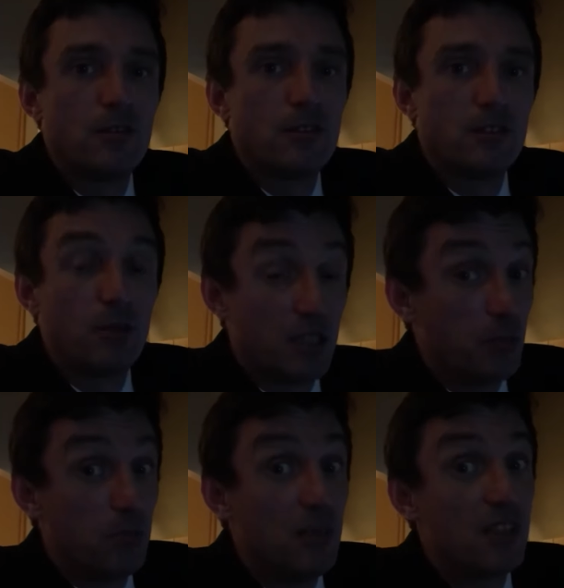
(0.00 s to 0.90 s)
and it's
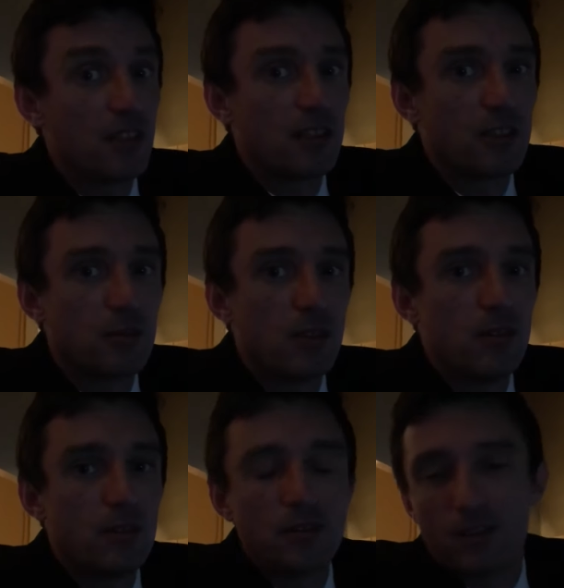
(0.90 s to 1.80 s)
making me think as
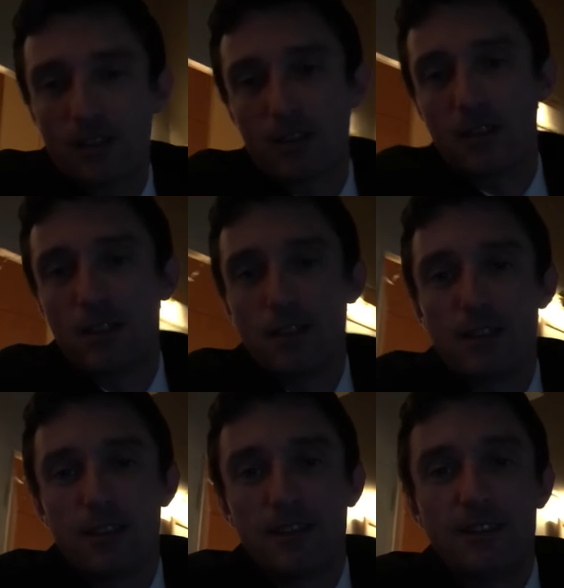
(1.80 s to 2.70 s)
well. Like,
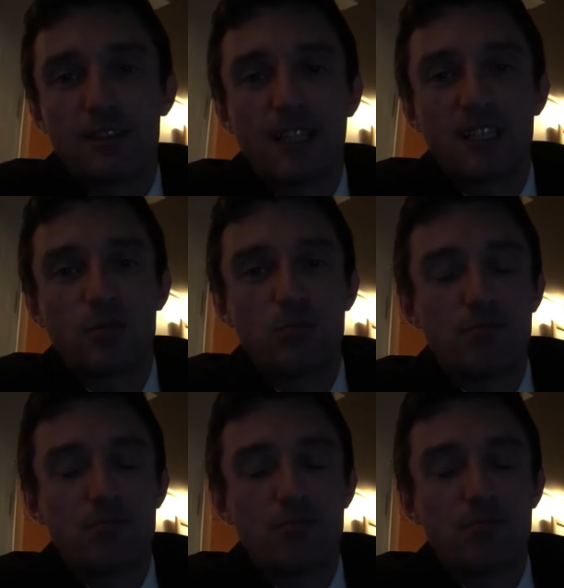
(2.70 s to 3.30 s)
these guys,